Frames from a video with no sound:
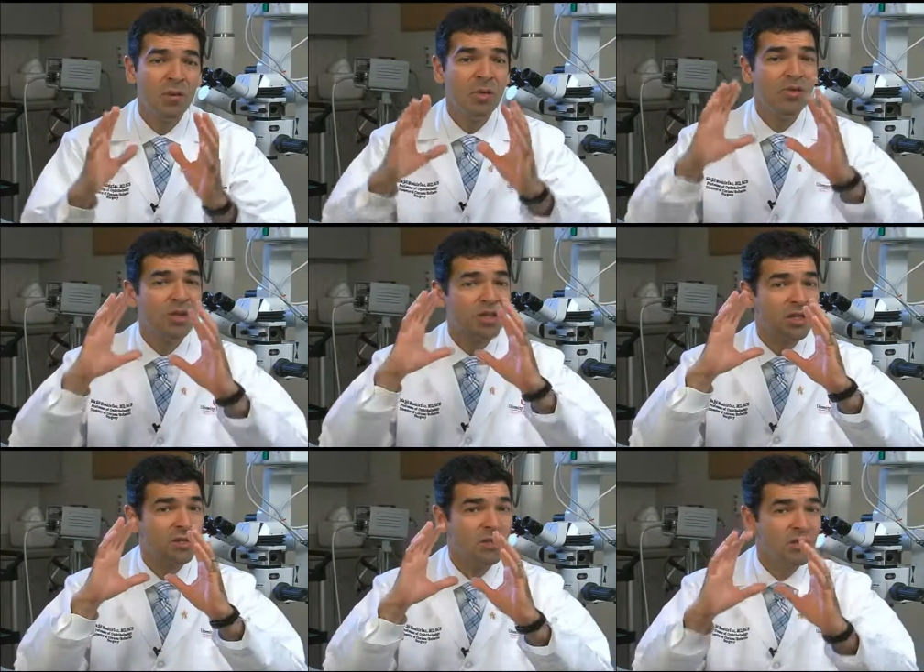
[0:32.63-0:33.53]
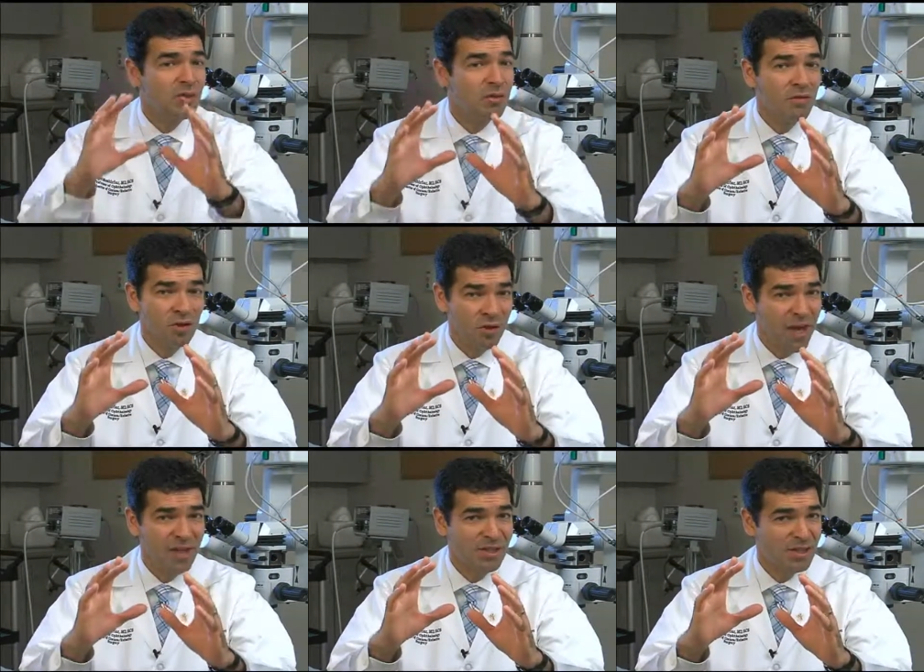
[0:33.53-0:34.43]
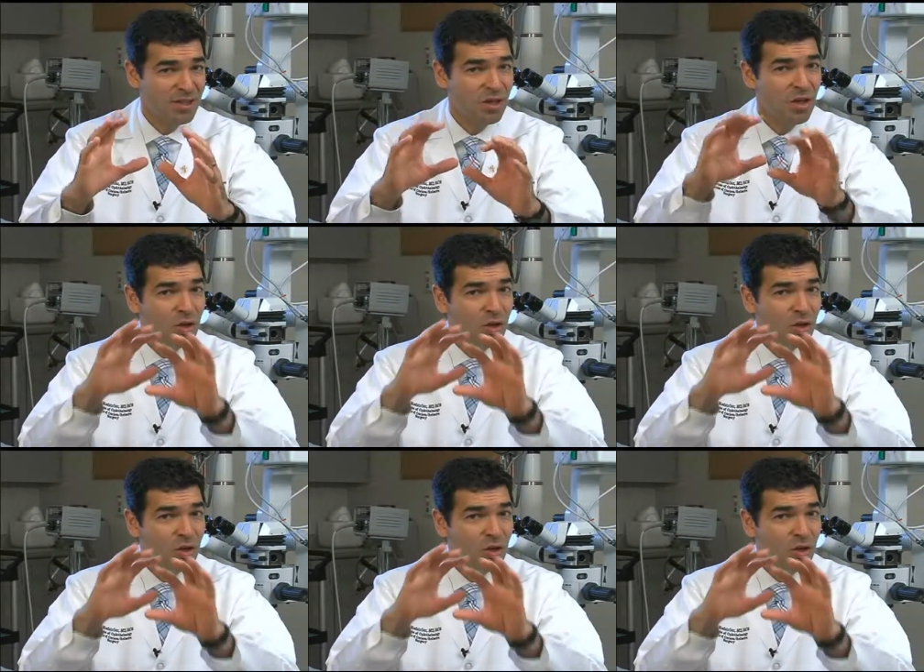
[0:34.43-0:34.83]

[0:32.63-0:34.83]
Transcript: We do not get close to the visual axis